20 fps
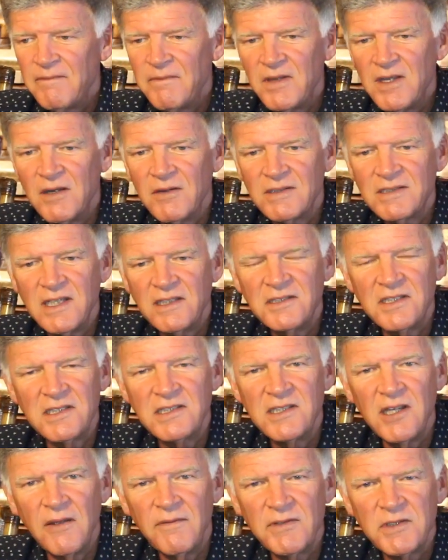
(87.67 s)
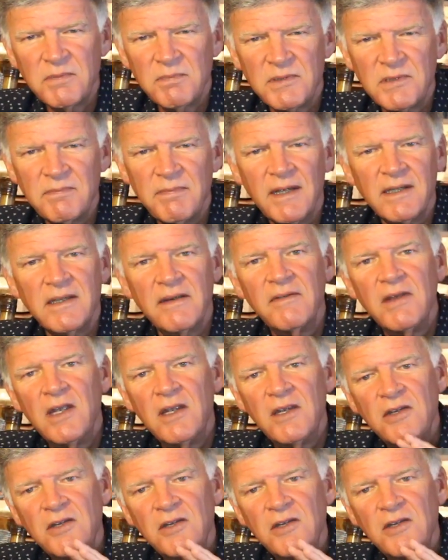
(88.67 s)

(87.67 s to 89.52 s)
you know, it's such a selfish perspective.